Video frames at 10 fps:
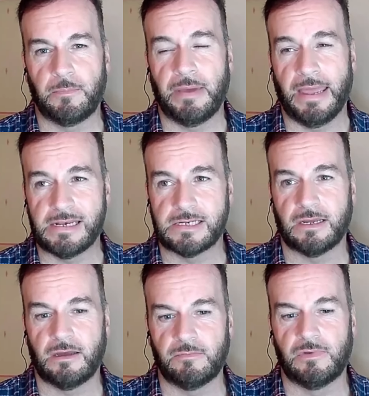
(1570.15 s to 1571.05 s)
pent
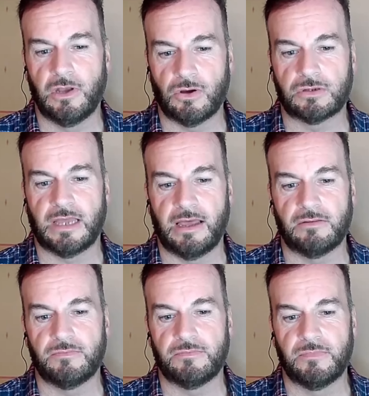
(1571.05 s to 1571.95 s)
up
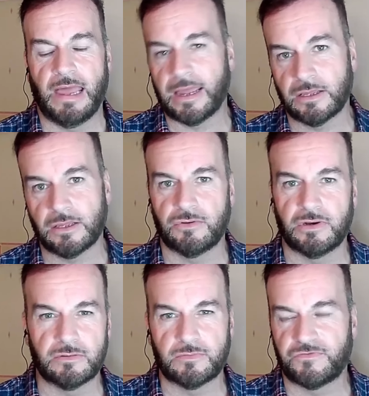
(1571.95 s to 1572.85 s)
lockdown anger
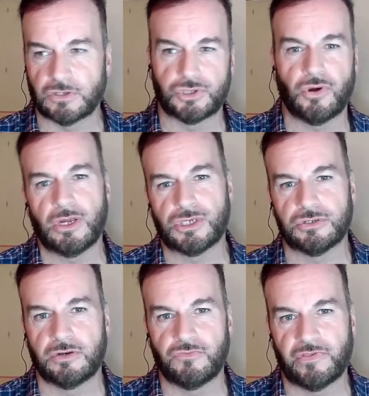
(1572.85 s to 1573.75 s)
and
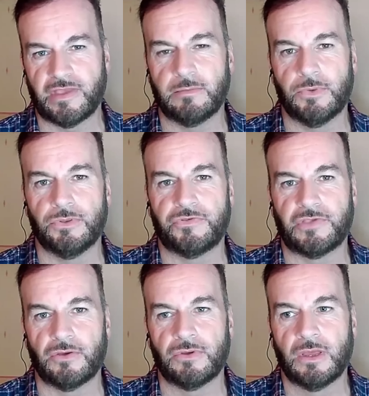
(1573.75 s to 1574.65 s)
frustration and resentment.
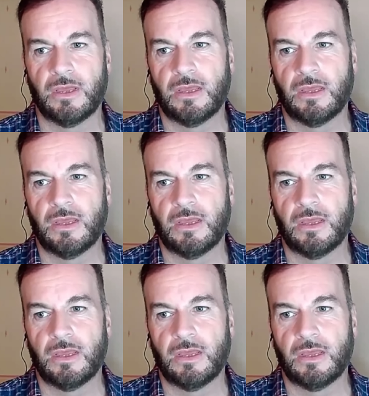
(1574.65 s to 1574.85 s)
So